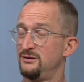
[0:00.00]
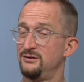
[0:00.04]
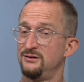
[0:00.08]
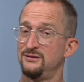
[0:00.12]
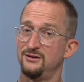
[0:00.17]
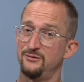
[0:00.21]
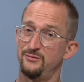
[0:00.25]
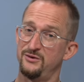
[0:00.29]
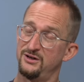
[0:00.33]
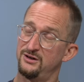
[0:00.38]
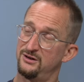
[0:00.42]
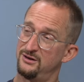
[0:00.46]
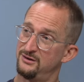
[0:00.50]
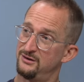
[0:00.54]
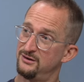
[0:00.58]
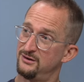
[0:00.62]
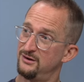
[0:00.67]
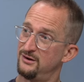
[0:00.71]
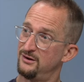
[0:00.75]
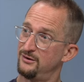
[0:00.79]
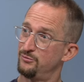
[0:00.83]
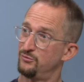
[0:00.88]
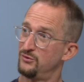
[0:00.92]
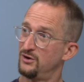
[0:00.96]

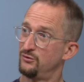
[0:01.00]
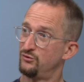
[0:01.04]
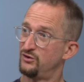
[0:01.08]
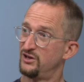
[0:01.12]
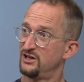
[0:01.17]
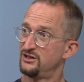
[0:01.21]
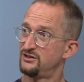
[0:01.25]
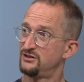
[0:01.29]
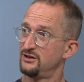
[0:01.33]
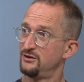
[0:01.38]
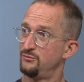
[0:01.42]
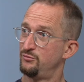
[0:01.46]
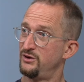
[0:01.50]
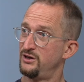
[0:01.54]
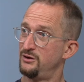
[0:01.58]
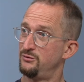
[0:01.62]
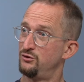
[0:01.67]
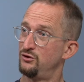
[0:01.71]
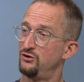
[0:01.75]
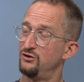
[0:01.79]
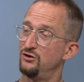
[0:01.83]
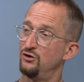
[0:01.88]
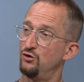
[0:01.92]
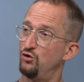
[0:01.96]
I'm guessing
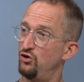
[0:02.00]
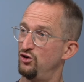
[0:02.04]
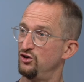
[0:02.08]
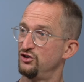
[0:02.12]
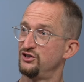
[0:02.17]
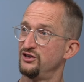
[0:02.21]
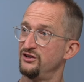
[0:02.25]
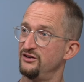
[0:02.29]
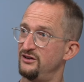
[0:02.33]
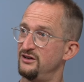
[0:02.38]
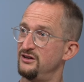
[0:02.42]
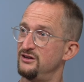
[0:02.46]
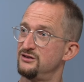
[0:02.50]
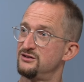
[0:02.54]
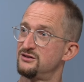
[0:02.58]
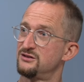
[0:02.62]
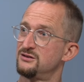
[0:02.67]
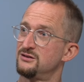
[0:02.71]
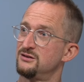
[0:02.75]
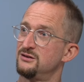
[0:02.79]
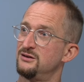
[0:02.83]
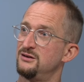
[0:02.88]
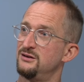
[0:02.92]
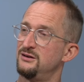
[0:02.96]
people who are watching
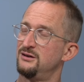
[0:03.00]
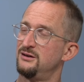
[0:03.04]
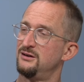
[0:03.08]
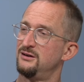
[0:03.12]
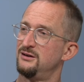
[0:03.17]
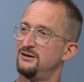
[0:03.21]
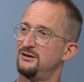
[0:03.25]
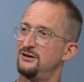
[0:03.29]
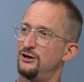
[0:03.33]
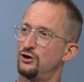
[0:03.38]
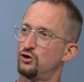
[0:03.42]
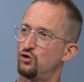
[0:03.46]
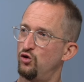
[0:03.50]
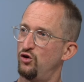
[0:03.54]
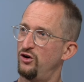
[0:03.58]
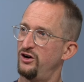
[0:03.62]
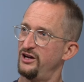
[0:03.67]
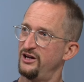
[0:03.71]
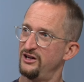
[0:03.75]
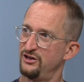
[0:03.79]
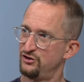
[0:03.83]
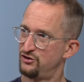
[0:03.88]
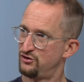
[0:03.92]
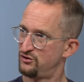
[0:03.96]
this are
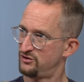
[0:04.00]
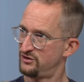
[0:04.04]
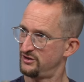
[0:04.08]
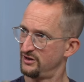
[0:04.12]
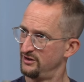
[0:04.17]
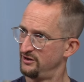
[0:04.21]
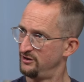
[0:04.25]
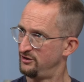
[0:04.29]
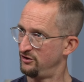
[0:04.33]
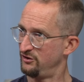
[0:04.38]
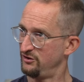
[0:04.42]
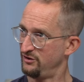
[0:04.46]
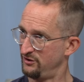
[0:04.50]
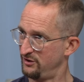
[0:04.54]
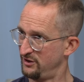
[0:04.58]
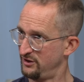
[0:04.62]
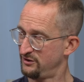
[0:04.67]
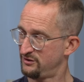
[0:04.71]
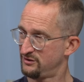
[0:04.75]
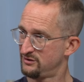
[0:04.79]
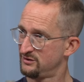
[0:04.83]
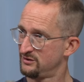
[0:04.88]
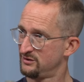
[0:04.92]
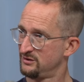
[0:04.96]
quite interested in doing
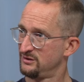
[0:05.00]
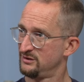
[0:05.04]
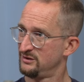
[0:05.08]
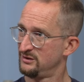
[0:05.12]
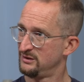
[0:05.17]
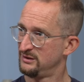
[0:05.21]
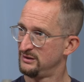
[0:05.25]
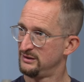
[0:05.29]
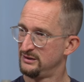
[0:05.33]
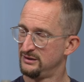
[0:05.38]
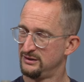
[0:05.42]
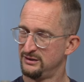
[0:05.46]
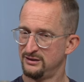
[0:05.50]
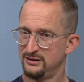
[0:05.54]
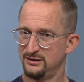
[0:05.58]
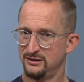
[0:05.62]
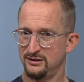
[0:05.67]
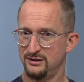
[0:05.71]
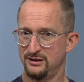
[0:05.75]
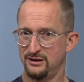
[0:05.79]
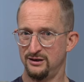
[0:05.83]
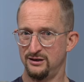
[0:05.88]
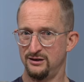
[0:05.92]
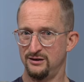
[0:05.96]
this.
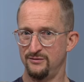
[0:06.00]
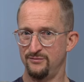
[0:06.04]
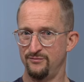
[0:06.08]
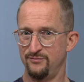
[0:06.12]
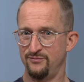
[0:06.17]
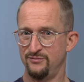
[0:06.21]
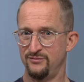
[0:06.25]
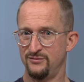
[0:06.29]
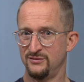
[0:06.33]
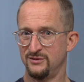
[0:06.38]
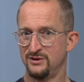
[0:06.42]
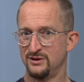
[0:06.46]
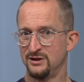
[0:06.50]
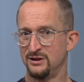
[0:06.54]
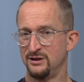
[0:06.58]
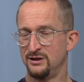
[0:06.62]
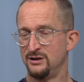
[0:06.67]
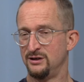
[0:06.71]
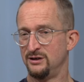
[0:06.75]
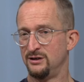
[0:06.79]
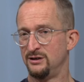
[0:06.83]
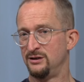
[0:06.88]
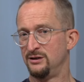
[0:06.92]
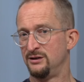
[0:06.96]
So,
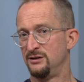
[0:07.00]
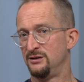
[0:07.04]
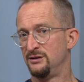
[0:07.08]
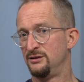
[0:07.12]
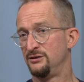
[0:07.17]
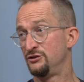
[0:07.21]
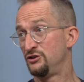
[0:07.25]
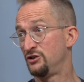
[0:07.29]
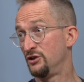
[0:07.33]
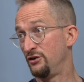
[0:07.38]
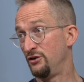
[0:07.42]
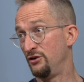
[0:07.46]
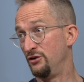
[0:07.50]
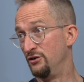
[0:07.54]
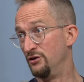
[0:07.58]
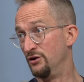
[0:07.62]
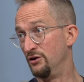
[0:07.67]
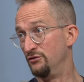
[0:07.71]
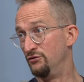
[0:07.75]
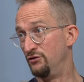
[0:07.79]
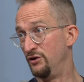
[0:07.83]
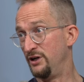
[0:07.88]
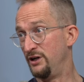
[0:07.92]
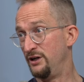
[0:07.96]

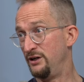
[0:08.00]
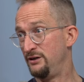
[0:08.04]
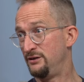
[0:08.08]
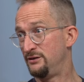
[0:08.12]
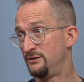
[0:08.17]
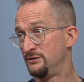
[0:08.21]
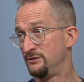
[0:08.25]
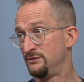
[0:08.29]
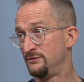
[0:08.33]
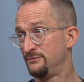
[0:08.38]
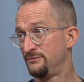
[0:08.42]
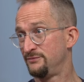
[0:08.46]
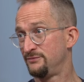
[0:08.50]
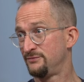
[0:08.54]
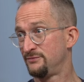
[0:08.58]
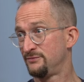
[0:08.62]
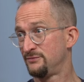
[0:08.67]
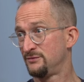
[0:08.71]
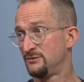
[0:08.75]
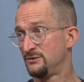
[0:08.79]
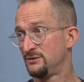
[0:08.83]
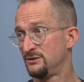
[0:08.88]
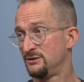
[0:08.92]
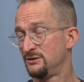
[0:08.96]
read,
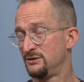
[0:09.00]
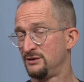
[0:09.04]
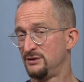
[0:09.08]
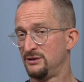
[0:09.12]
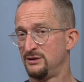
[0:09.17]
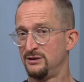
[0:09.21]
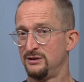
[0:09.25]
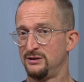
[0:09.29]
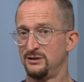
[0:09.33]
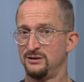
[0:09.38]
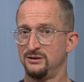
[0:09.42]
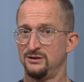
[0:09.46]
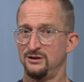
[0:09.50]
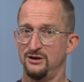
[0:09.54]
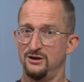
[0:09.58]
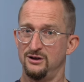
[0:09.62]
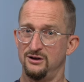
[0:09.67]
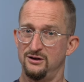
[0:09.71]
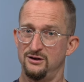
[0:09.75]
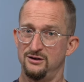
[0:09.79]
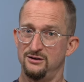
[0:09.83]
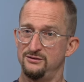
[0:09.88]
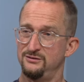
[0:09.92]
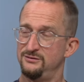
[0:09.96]

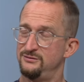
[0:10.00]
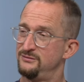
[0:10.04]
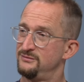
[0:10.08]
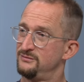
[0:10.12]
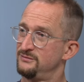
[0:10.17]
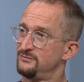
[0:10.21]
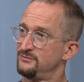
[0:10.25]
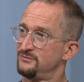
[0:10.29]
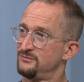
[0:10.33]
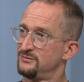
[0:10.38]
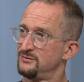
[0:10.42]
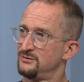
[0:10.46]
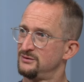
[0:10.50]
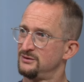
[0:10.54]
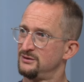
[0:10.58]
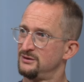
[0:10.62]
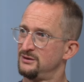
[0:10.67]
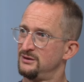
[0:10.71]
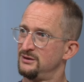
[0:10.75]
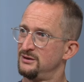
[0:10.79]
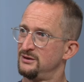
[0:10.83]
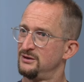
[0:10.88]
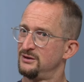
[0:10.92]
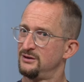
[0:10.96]
learn,
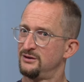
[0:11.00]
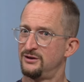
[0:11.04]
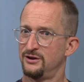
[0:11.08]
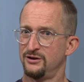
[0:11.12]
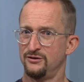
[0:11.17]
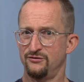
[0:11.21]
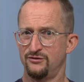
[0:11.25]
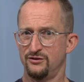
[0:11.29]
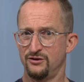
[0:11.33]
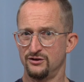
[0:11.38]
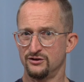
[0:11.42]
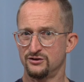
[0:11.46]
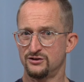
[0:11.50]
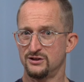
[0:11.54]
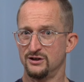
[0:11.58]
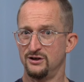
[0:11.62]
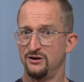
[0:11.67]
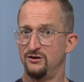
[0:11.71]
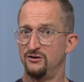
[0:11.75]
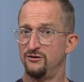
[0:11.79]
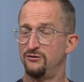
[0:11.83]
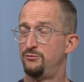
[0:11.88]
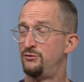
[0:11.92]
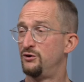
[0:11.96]
think for
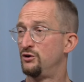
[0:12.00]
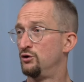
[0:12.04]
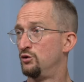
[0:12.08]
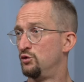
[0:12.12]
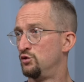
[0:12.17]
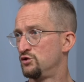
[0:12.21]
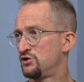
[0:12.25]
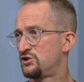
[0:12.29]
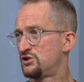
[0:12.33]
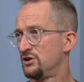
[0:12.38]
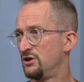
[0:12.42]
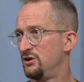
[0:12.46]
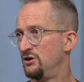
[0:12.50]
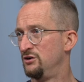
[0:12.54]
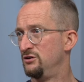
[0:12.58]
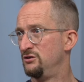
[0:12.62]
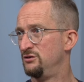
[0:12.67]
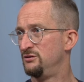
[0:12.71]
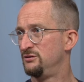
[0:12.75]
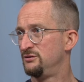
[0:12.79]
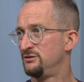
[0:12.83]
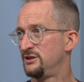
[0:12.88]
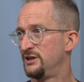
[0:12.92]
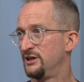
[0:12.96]
yourself, but
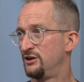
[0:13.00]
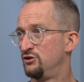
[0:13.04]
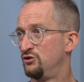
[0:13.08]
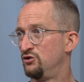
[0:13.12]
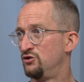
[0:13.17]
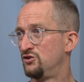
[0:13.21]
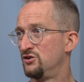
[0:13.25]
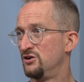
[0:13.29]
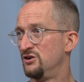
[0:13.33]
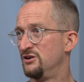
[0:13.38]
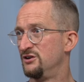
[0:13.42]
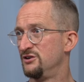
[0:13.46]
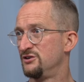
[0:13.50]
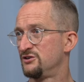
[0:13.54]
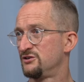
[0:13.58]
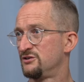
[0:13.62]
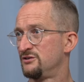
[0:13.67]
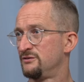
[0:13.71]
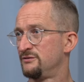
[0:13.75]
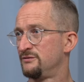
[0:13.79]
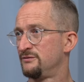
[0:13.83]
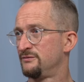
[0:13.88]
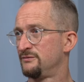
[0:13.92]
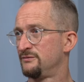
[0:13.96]
also get organised.